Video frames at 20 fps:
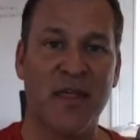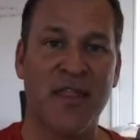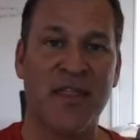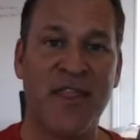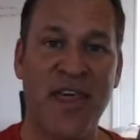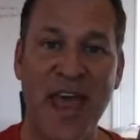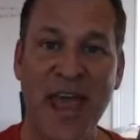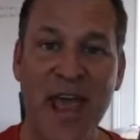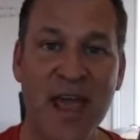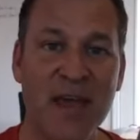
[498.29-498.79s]

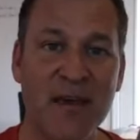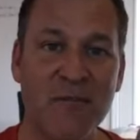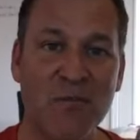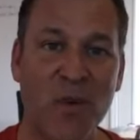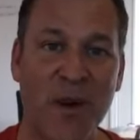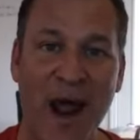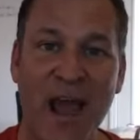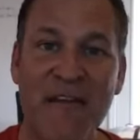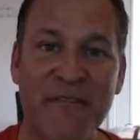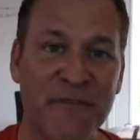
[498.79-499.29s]
They,
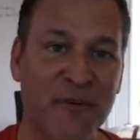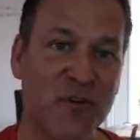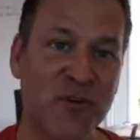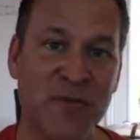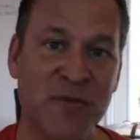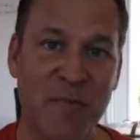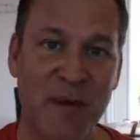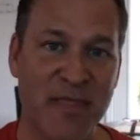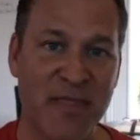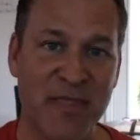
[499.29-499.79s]
when I
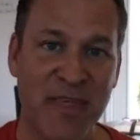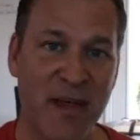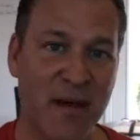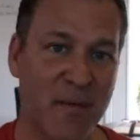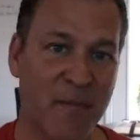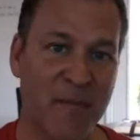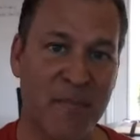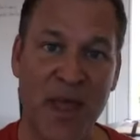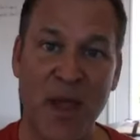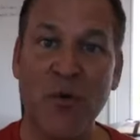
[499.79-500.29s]
first met
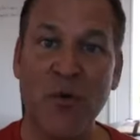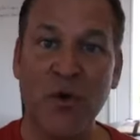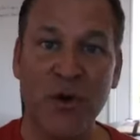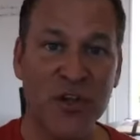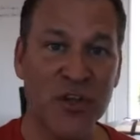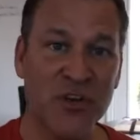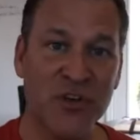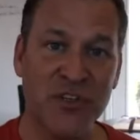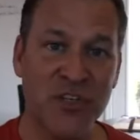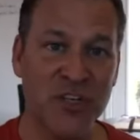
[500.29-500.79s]
them, they were
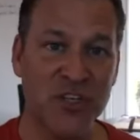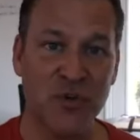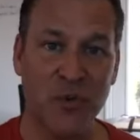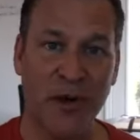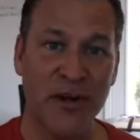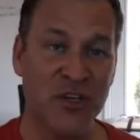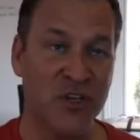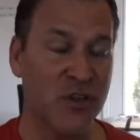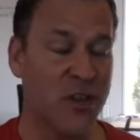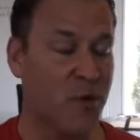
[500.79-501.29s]
in your
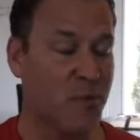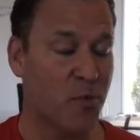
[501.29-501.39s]
situation.